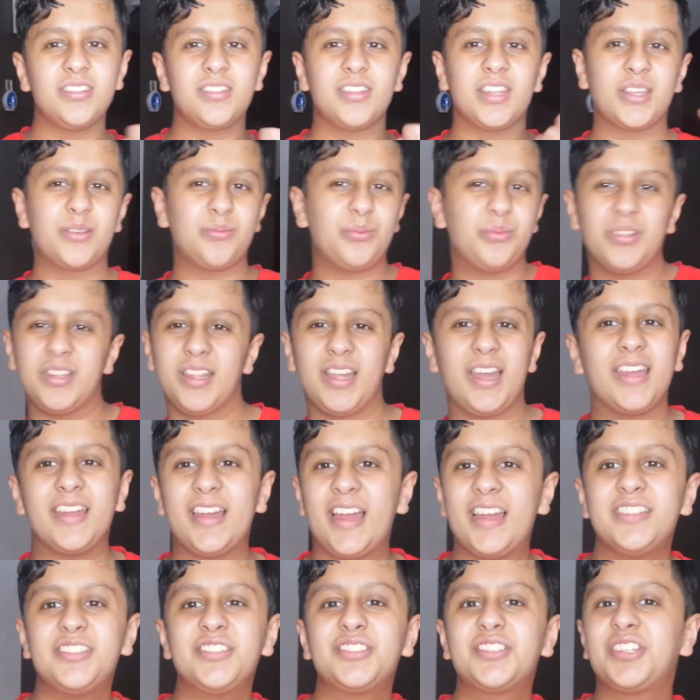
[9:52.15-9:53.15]
Like,
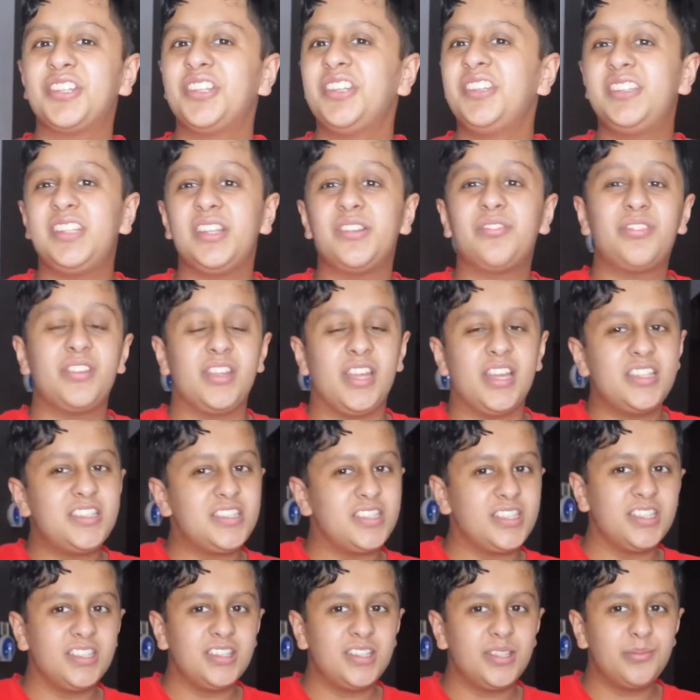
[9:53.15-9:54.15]
I just couldn't
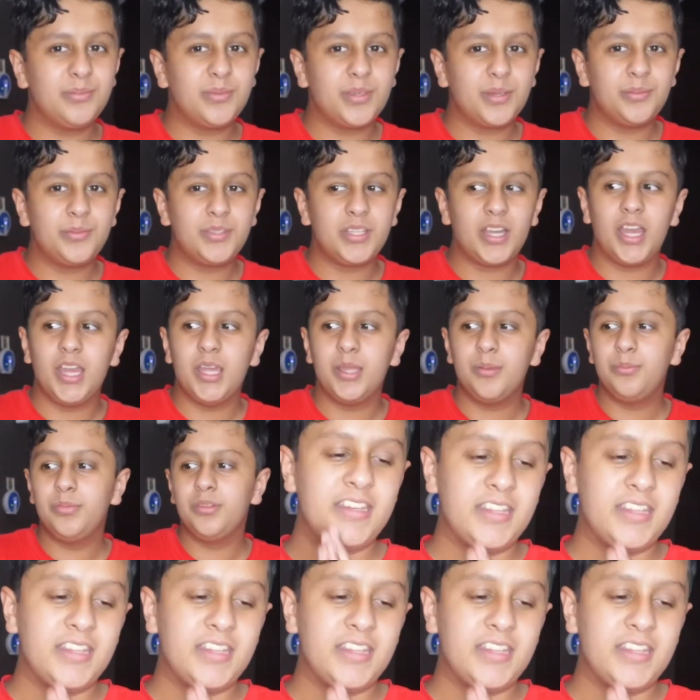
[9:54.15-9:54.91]
differentiate them sometimes.